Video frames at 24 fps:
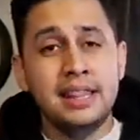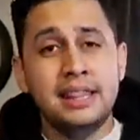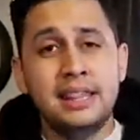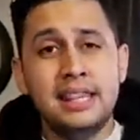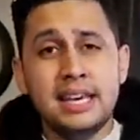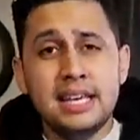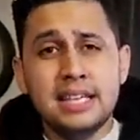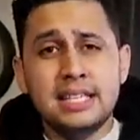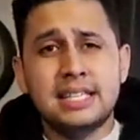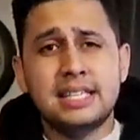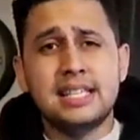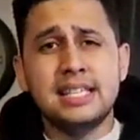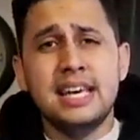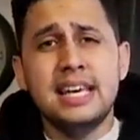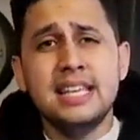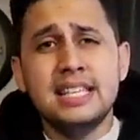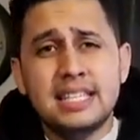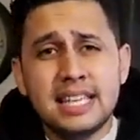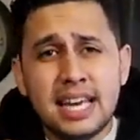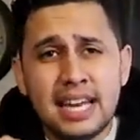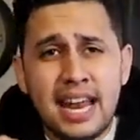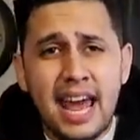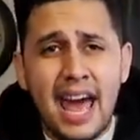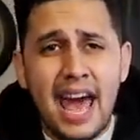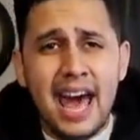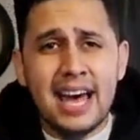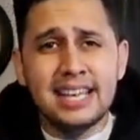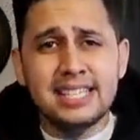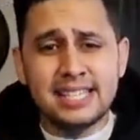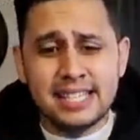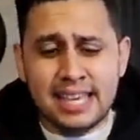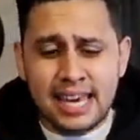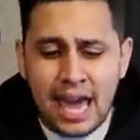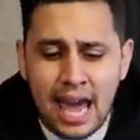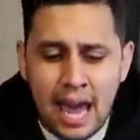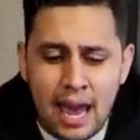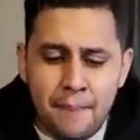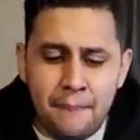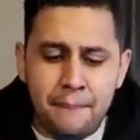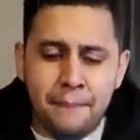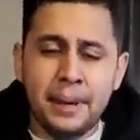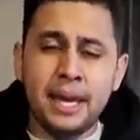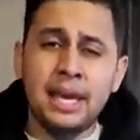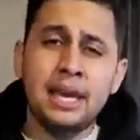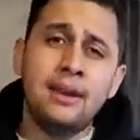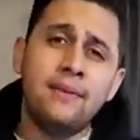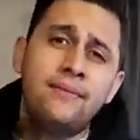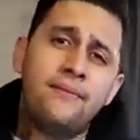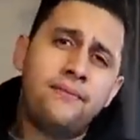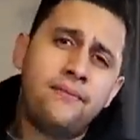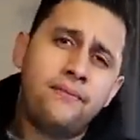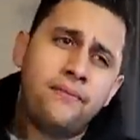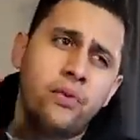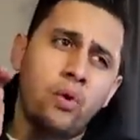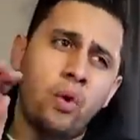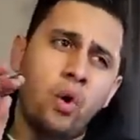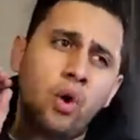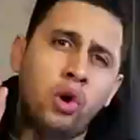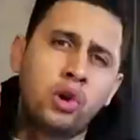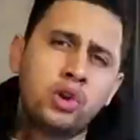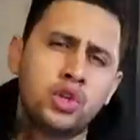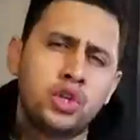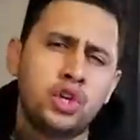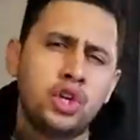This is an S K B four